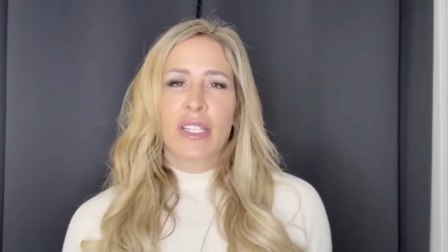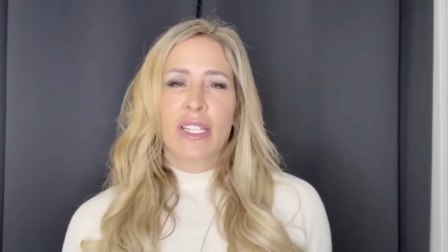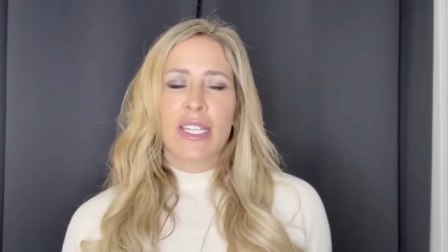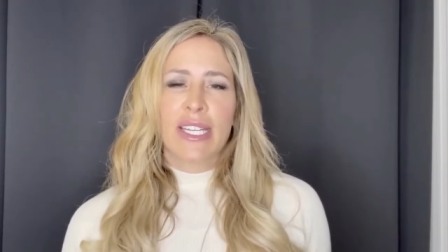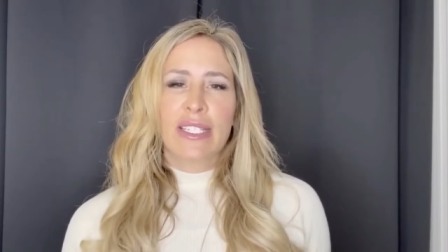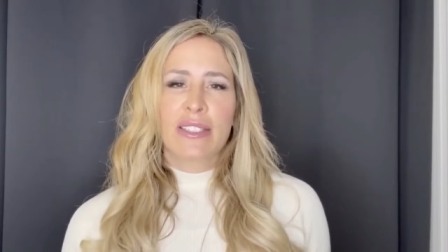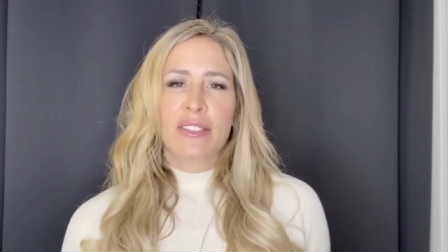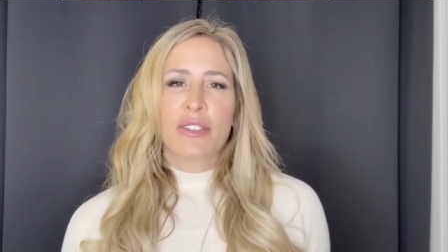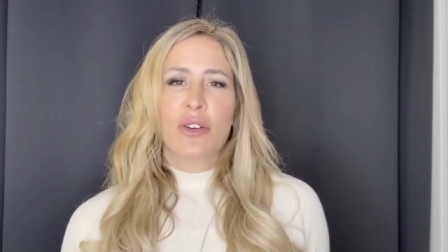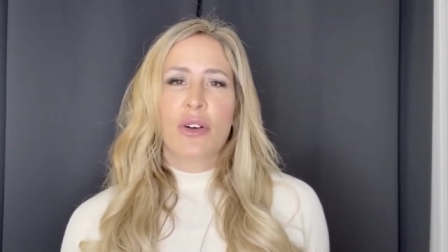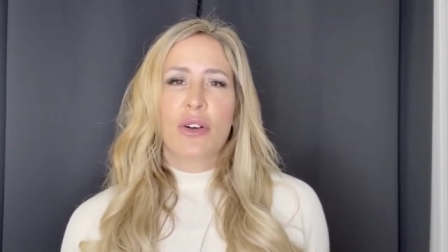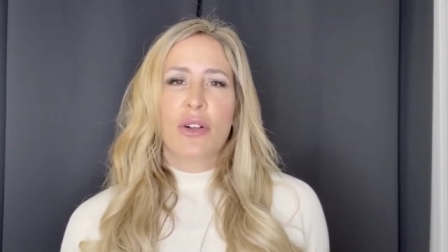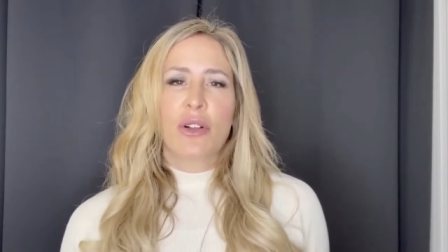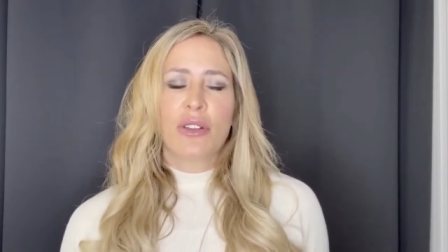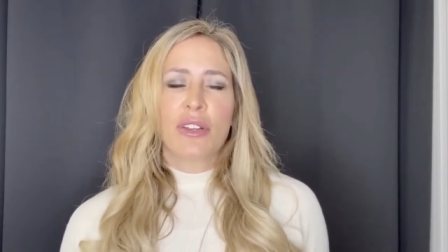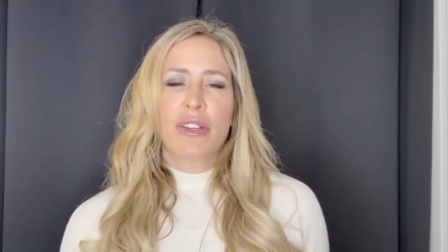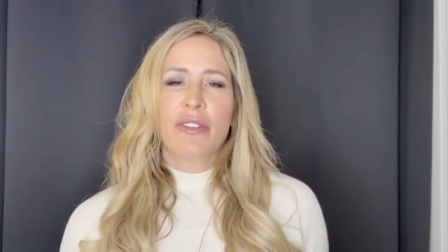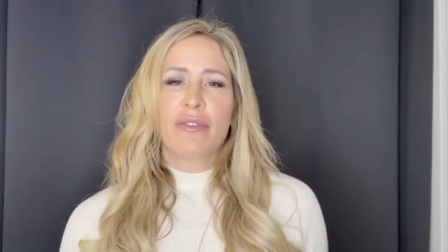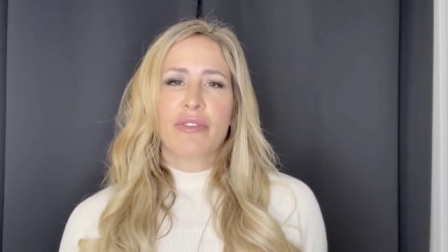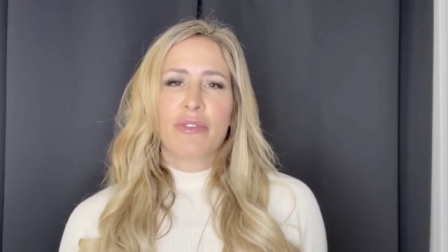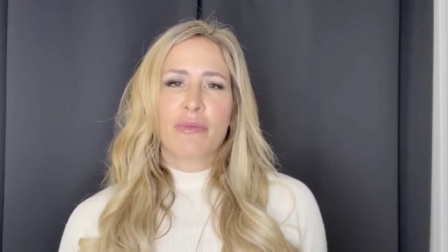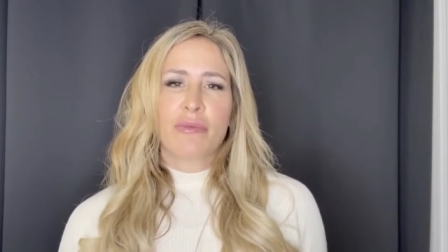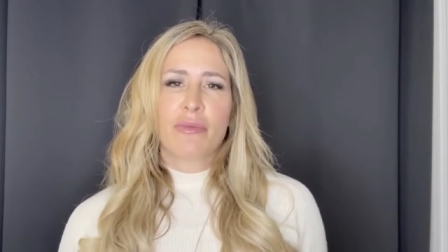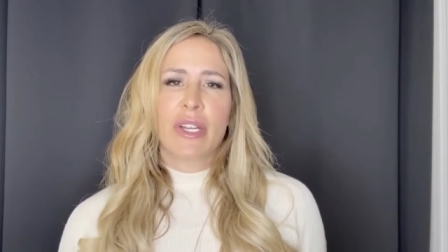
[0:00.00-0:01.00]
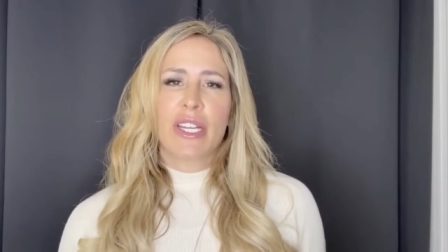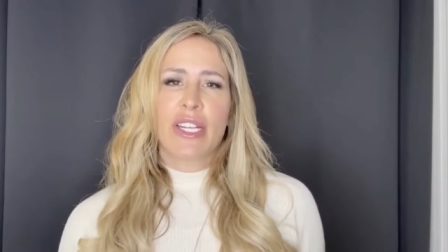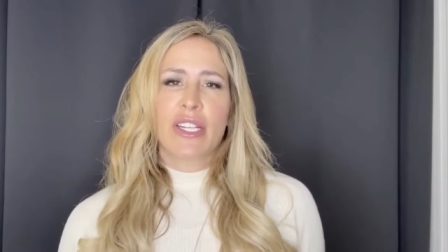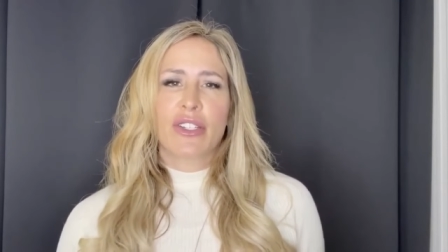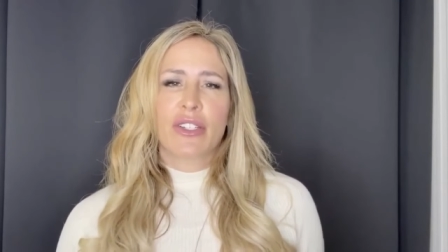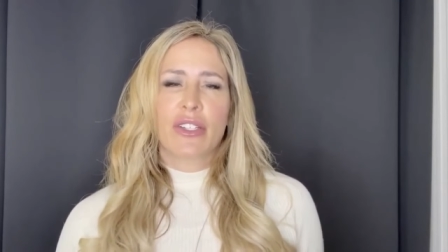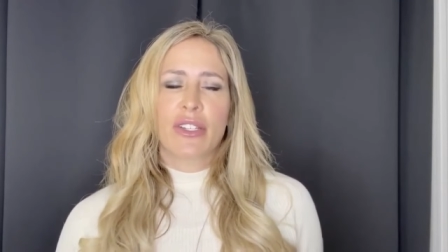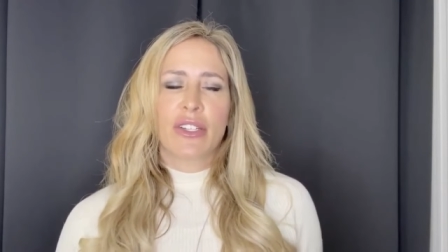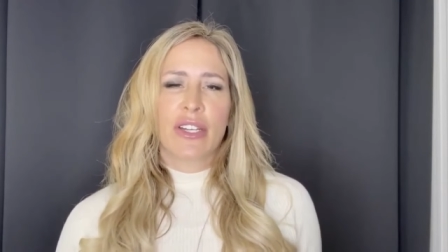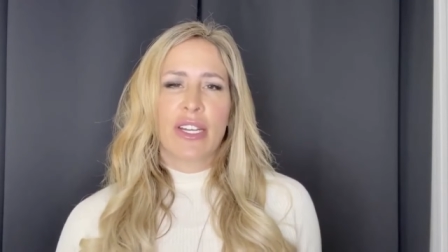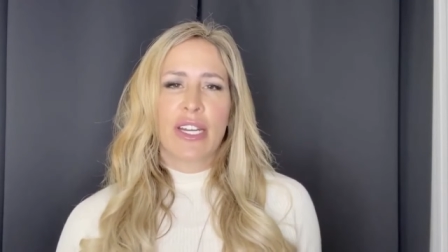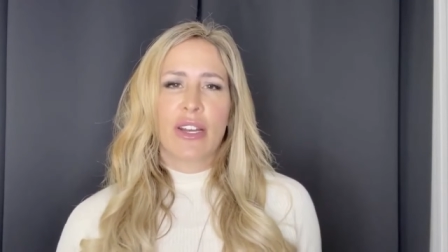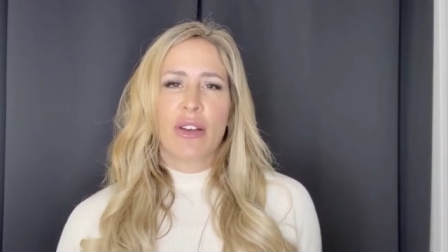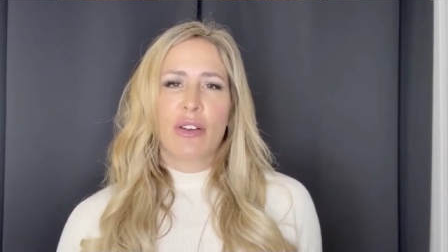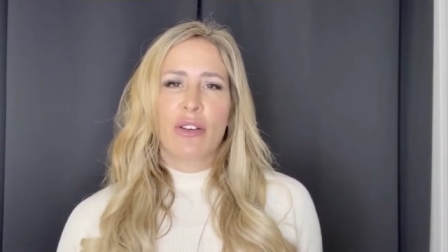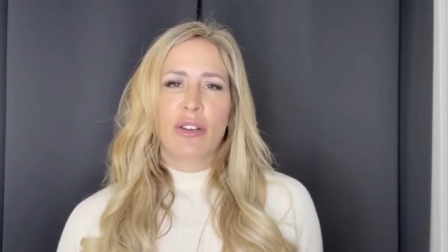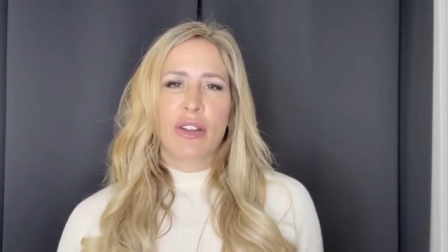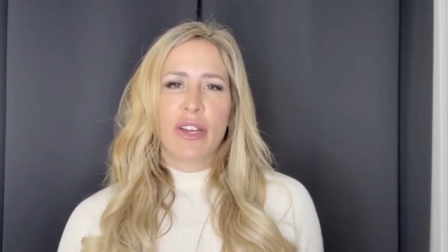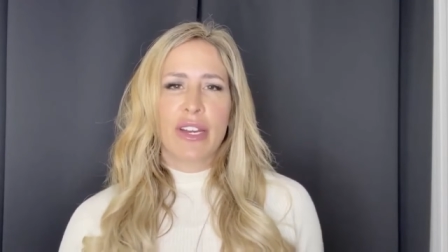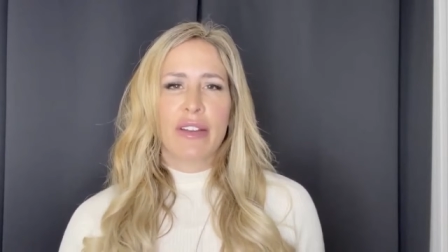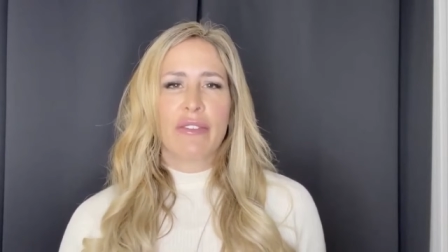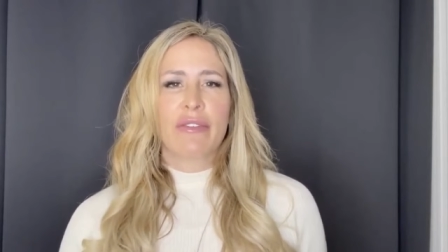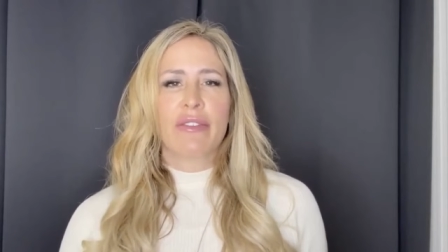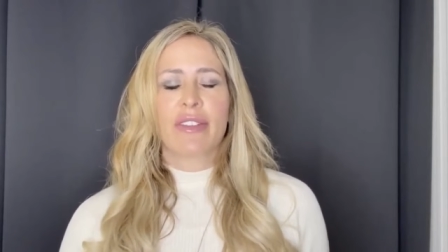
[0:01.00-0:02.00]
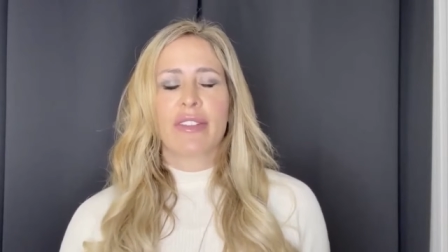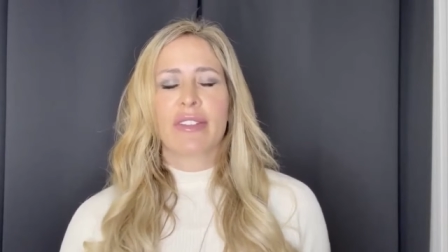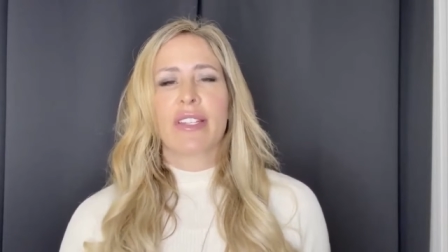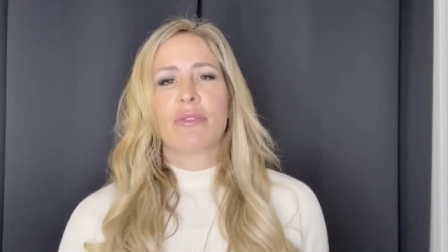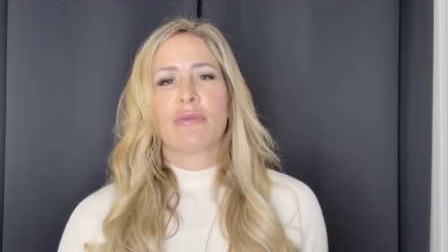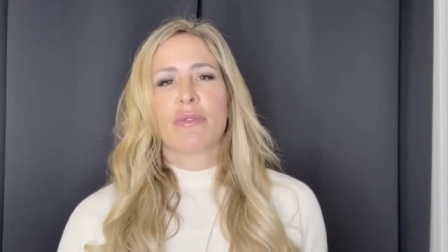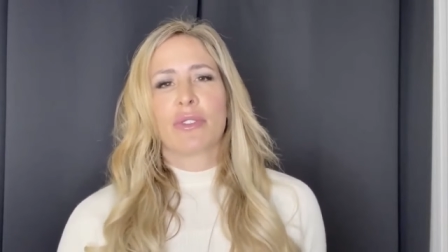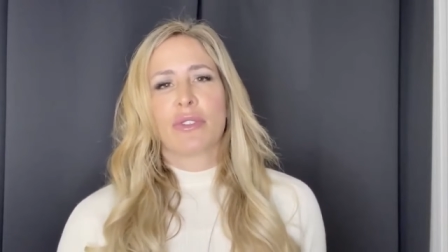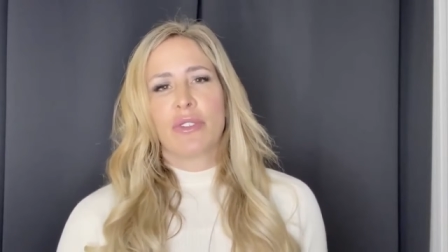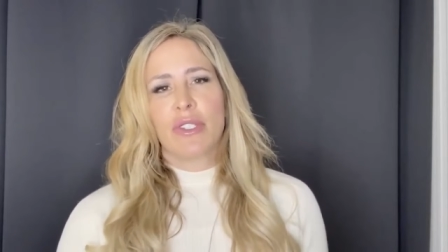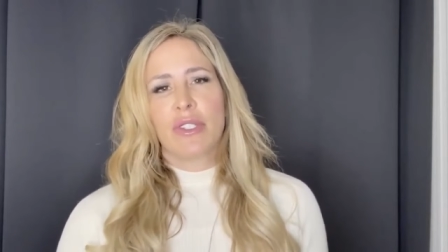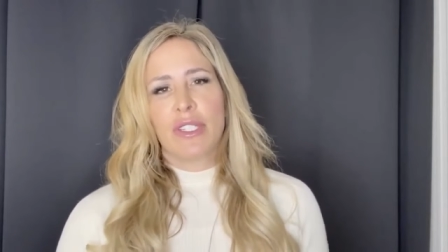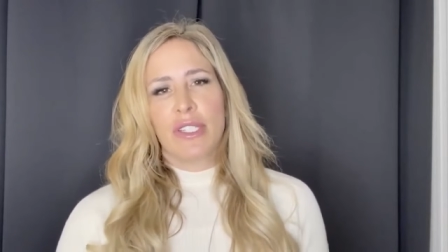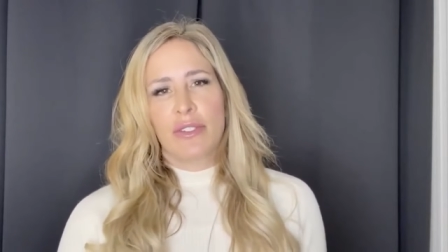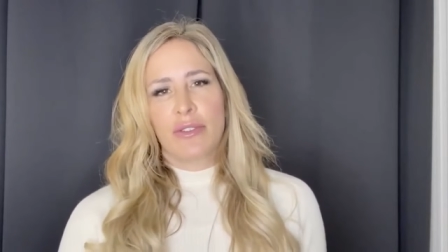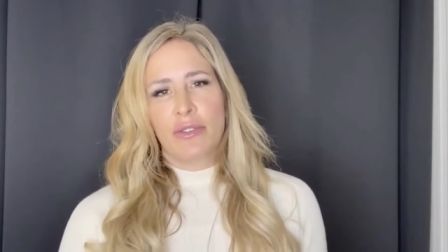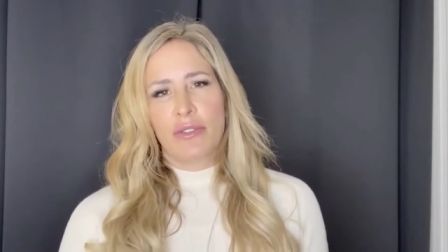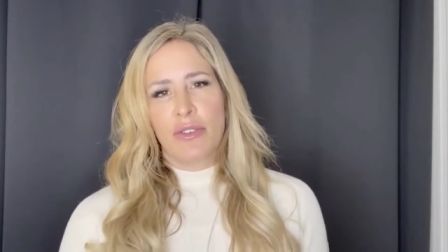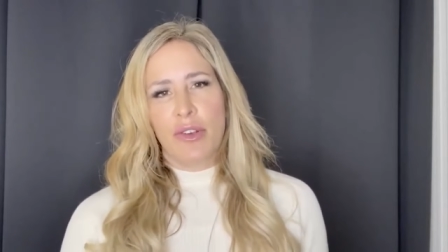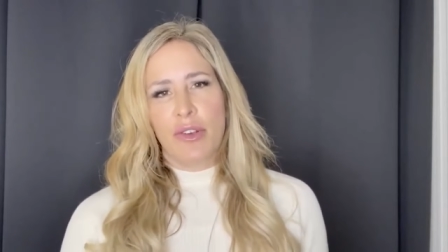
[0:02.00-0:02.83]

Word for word: get all information and learn everything what you need to